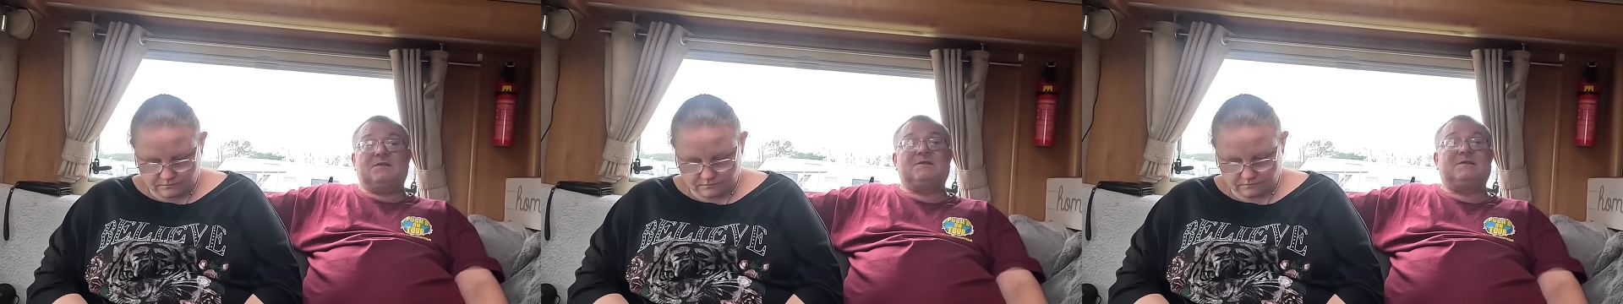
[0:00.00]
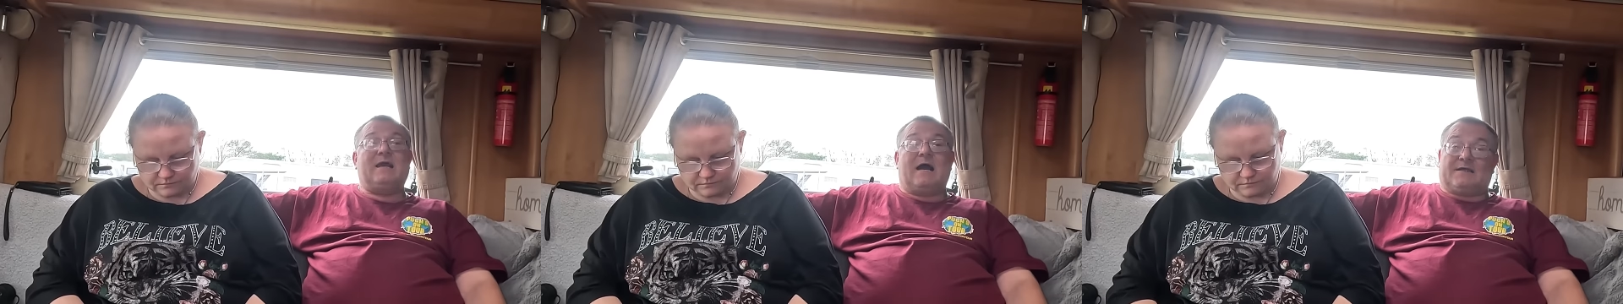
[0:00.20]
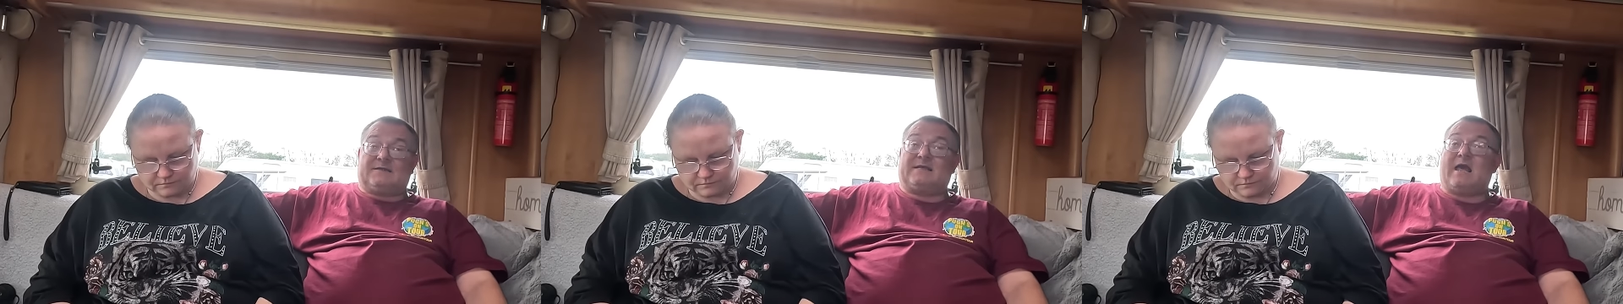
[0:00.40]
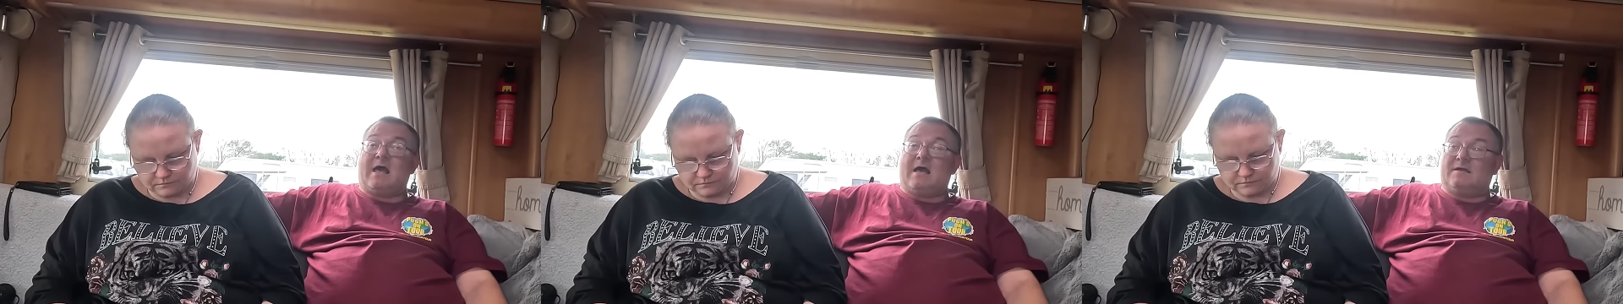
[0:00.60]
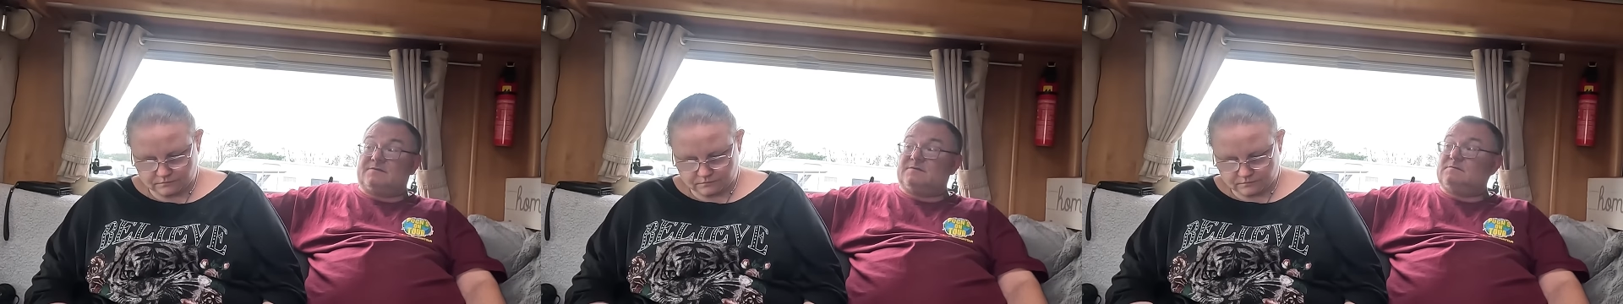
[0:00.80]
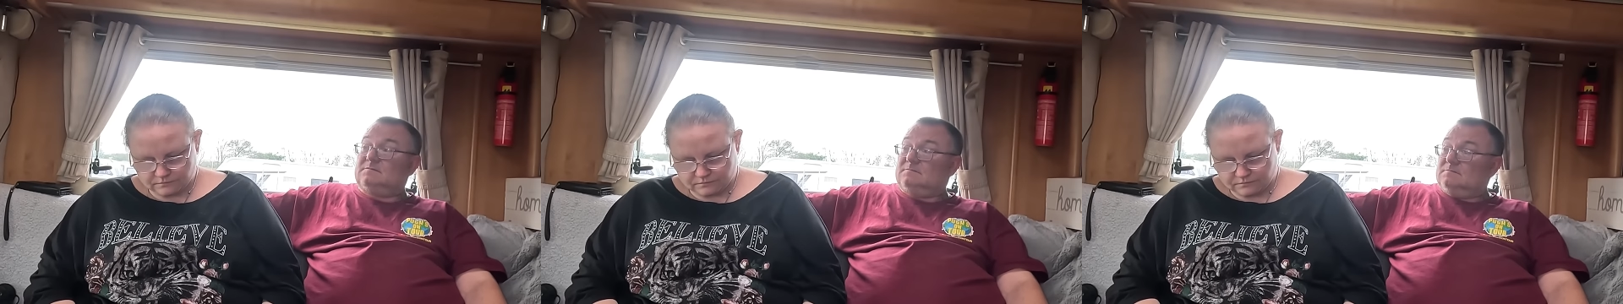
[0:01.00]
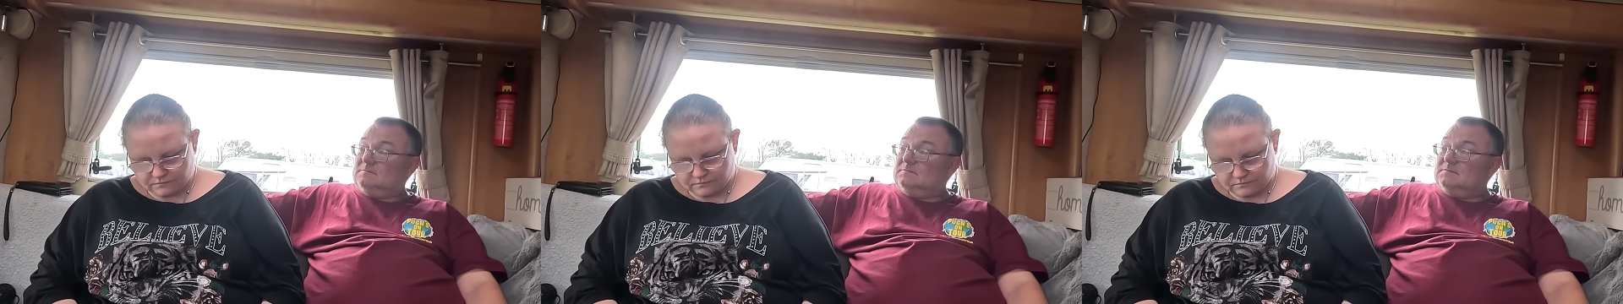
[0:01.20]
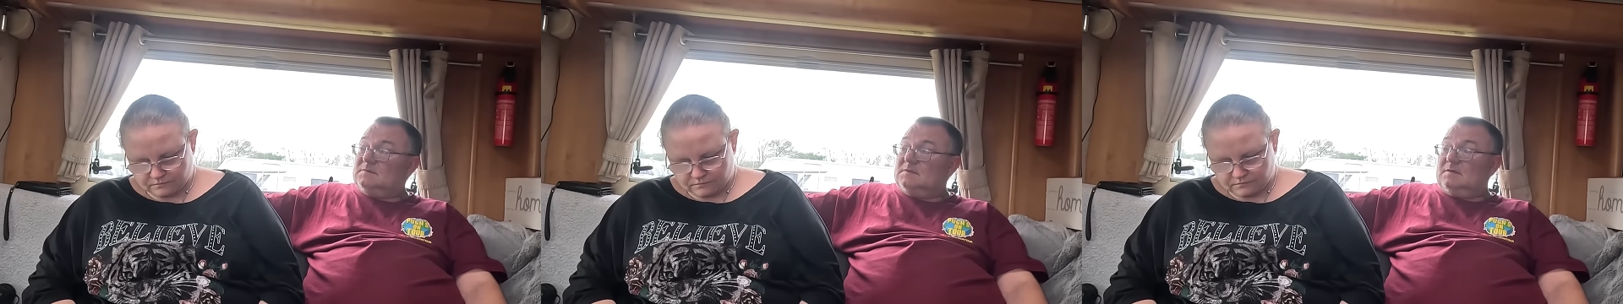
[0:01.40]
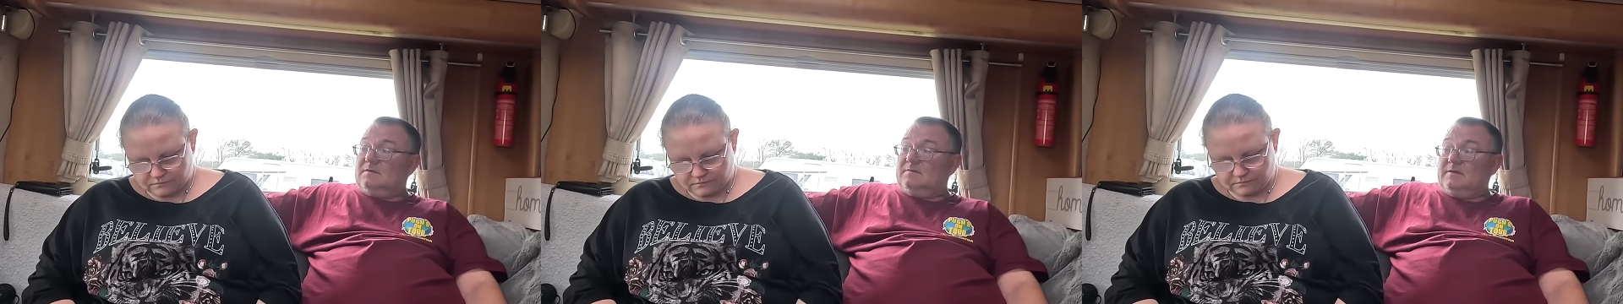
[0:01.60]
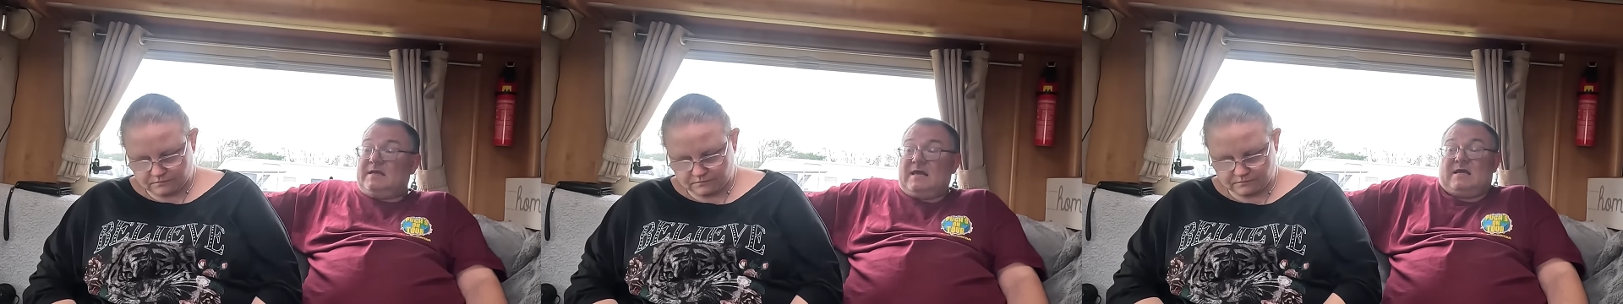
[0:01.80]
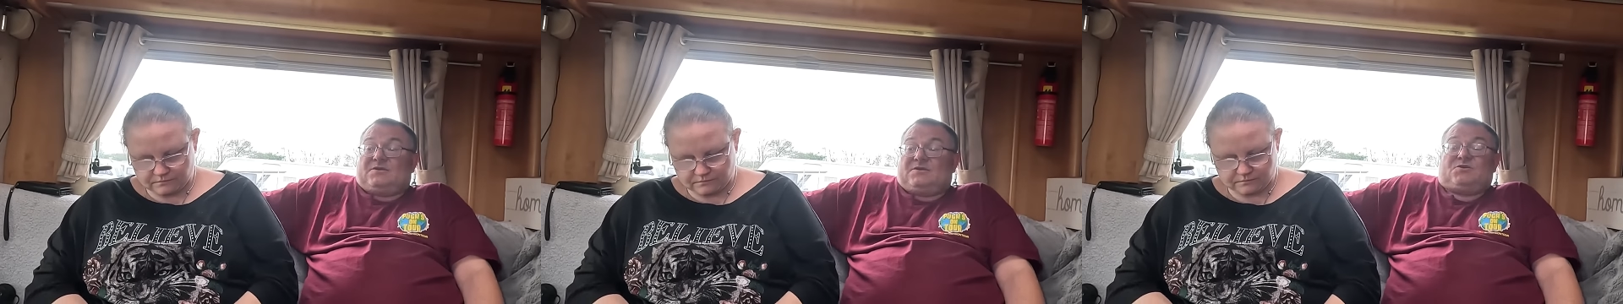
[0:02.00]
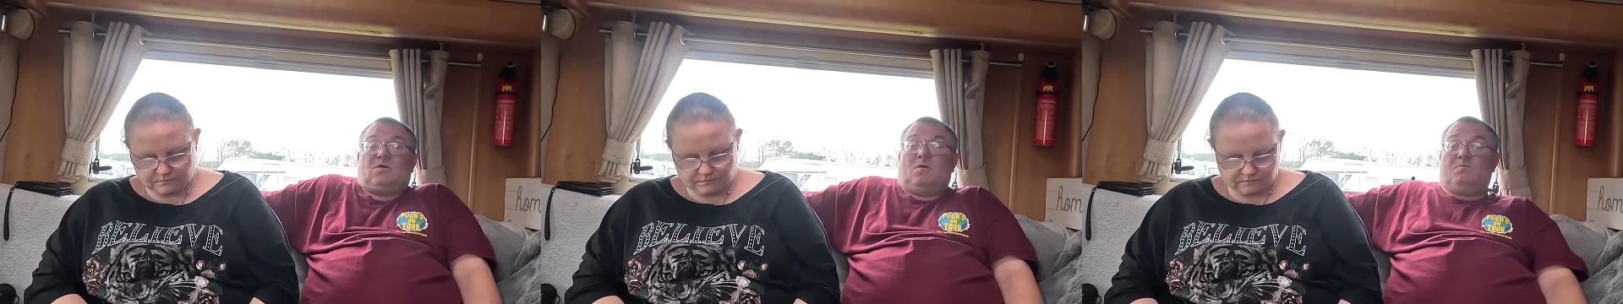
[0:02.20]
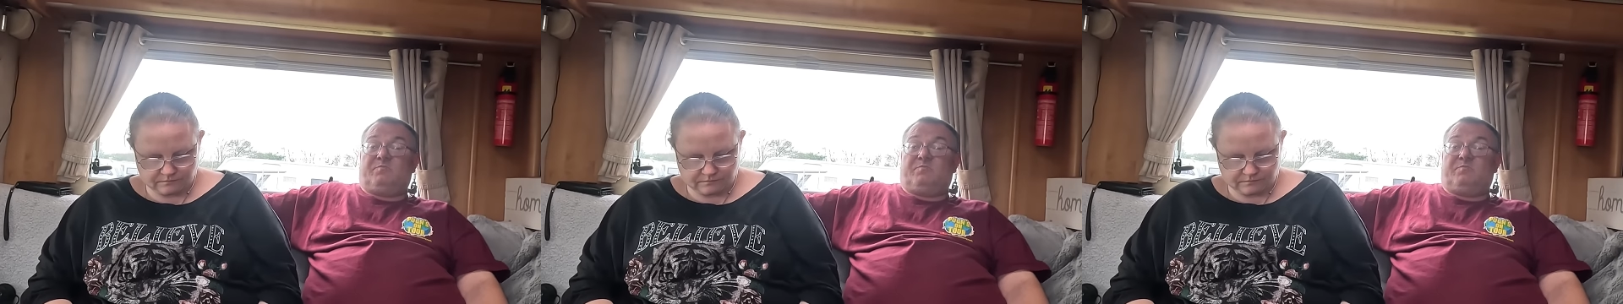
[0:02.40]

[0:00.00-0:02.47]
Speaker 1: there's gas cars. They can't stop